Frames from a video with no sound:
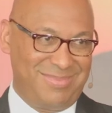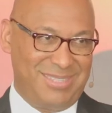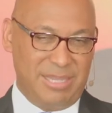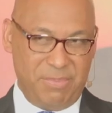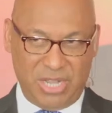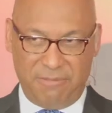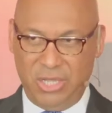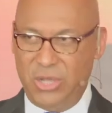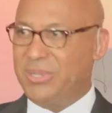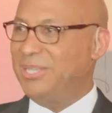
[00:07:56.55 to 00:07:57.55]
The book of
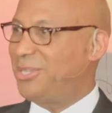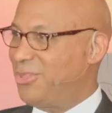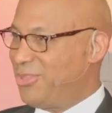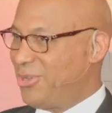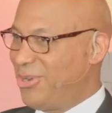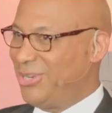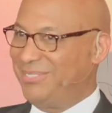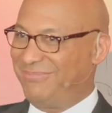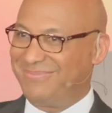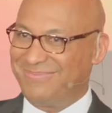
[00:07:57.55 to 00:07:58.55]
Luke is the third
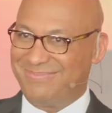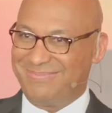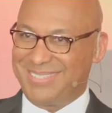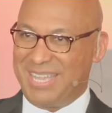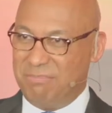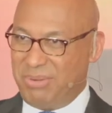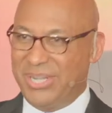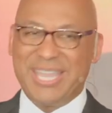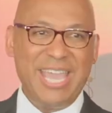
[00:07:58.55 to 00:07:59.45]
book